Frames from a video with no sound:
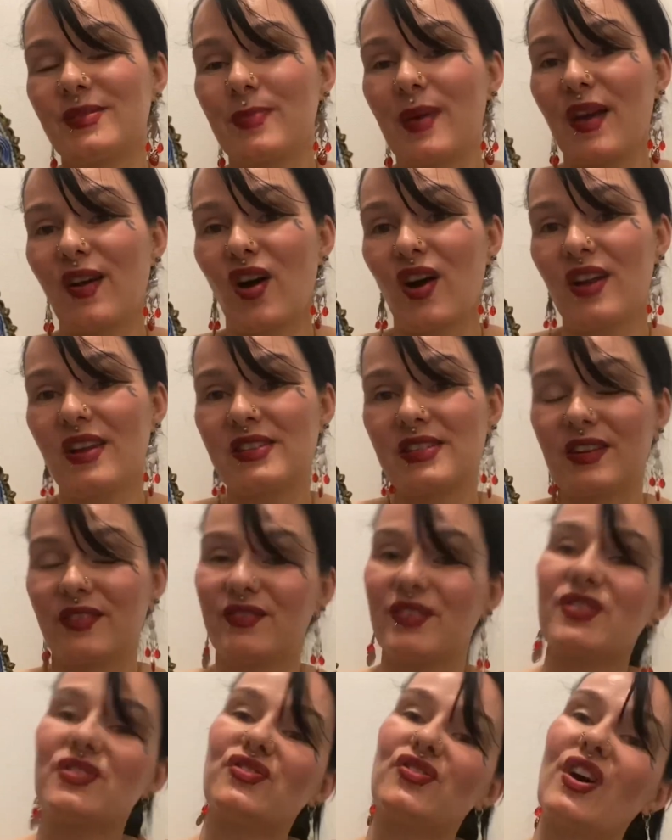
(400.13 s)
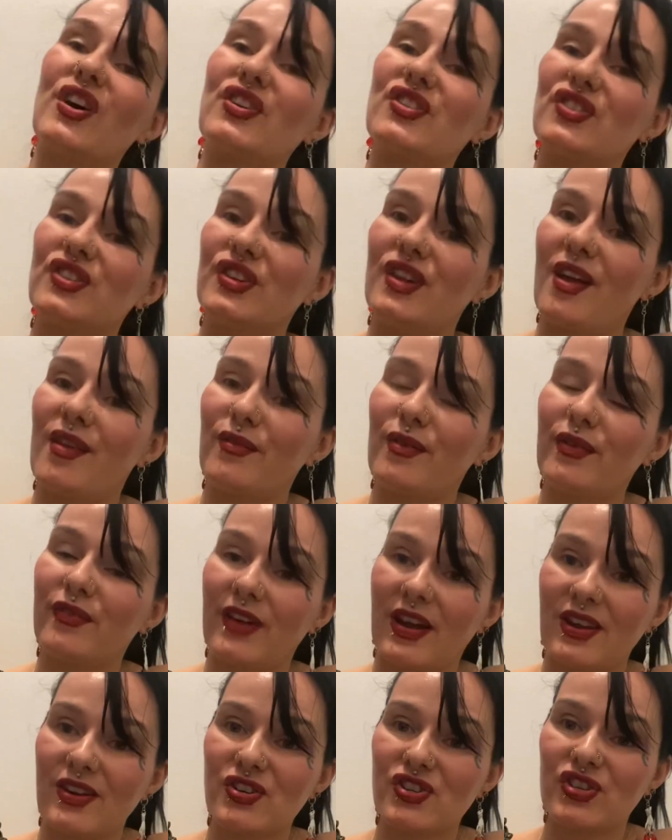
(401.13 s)
my goddess of destruction and
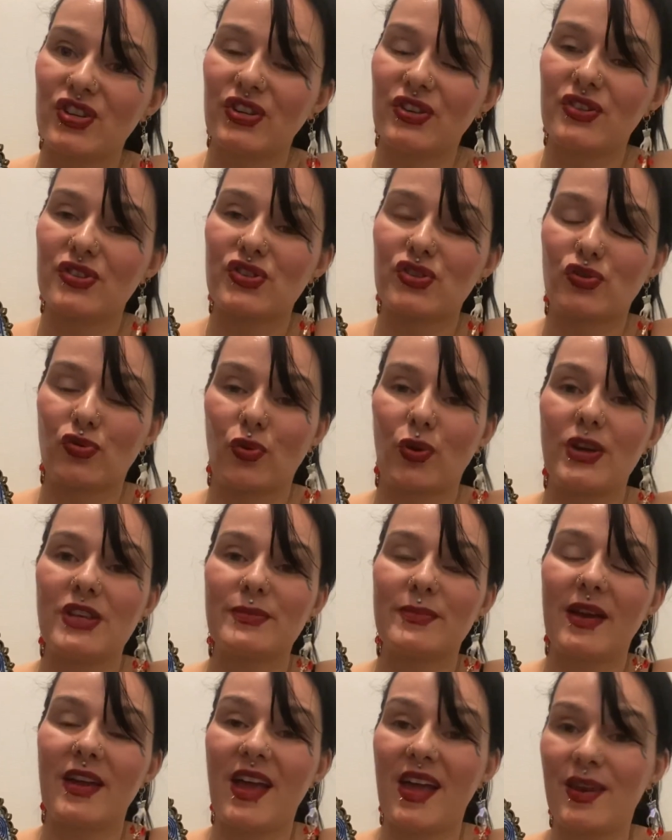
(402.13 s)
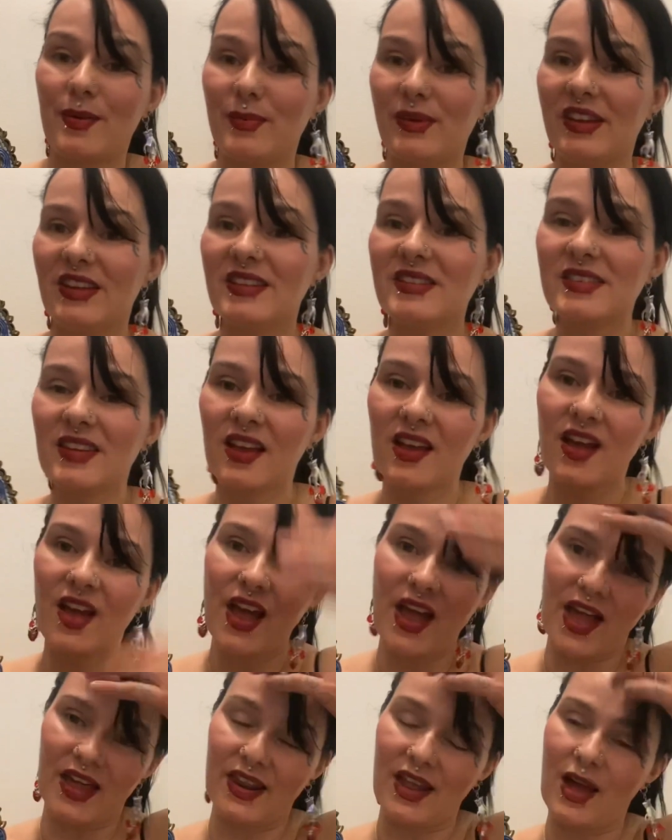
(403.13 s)
revenge. She destroys my enemies
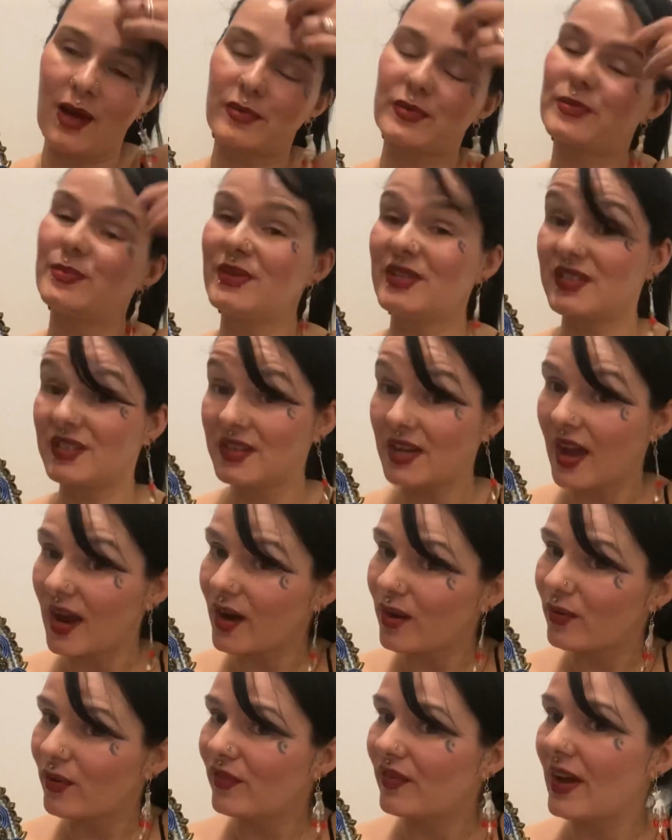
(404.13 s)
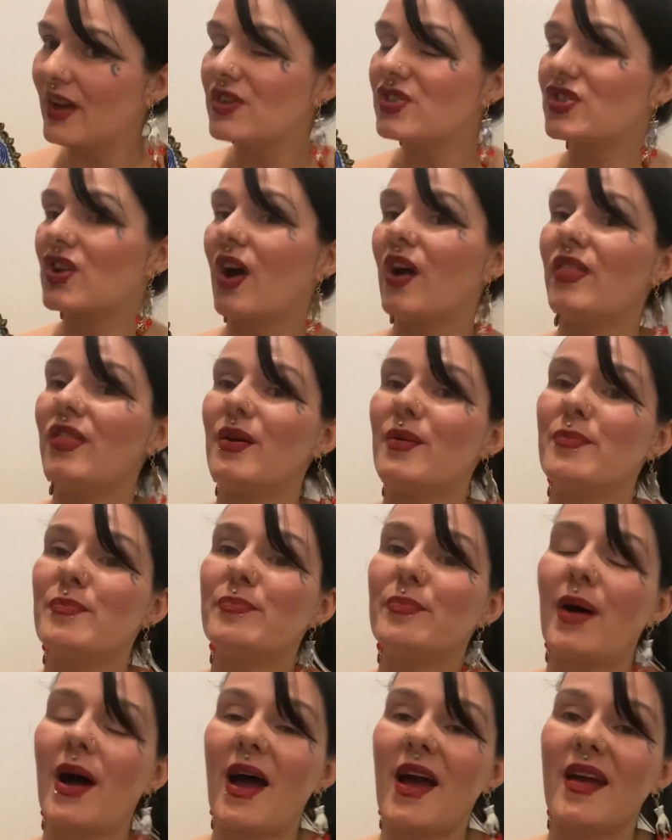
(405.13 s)
and helps me to take revenge on them
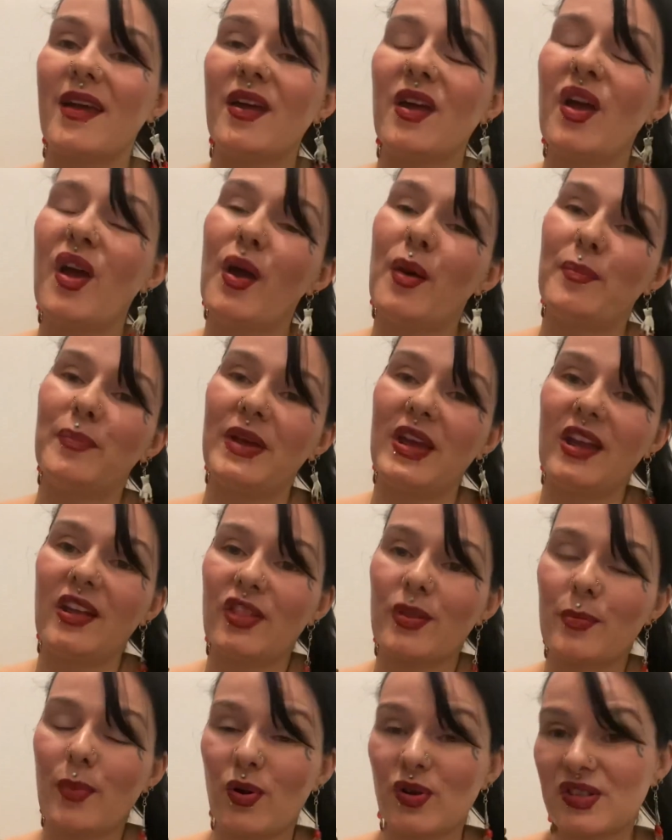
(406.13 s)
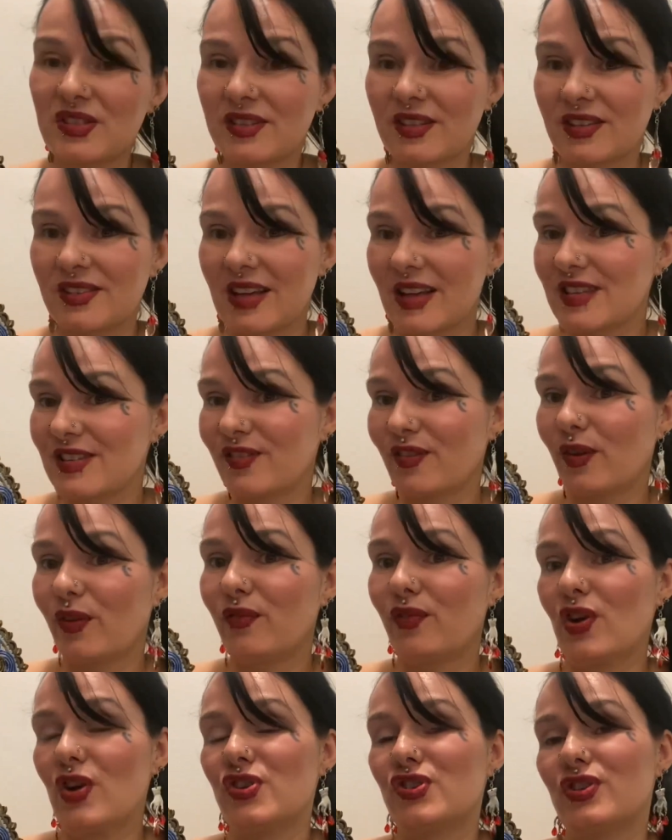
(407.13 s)
by being the most successful
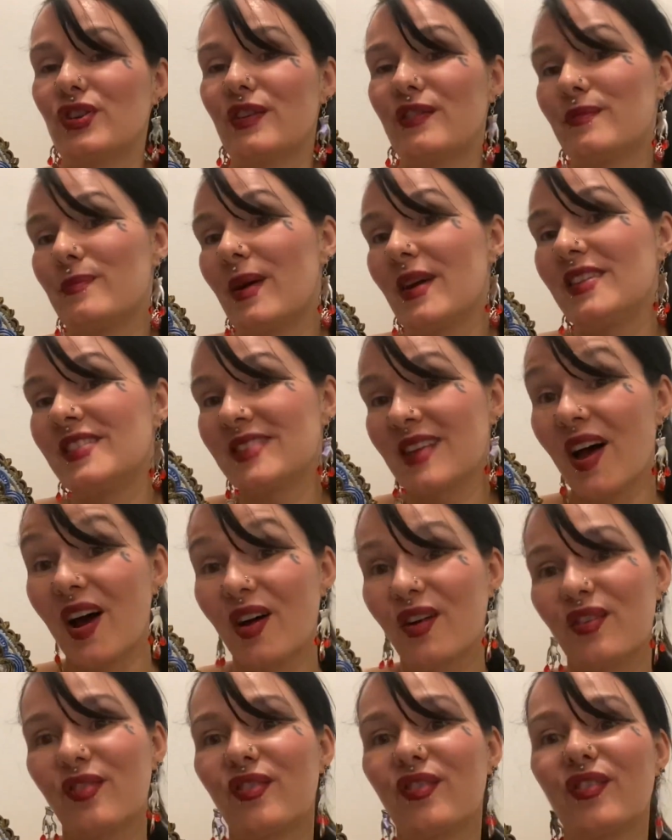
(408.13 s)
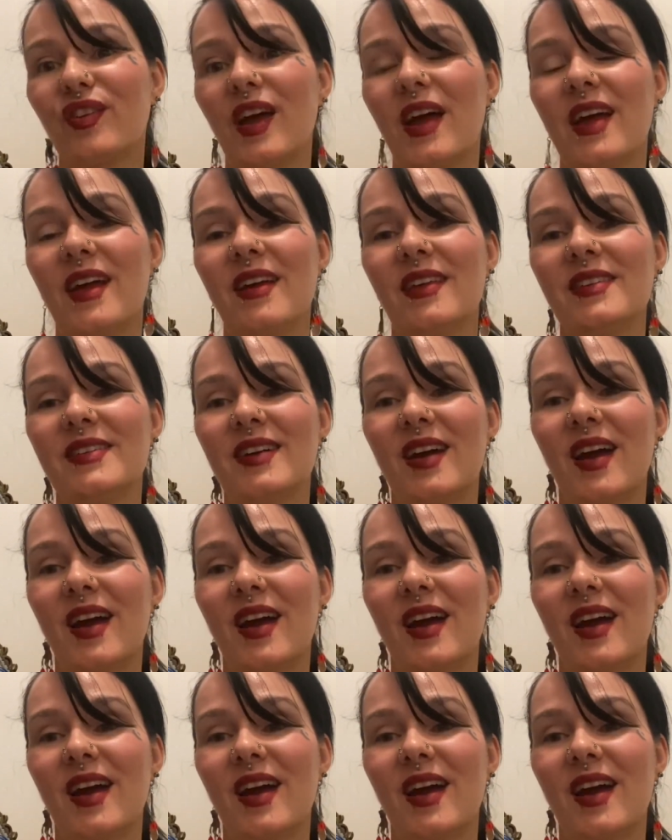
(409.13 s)
version of myself. And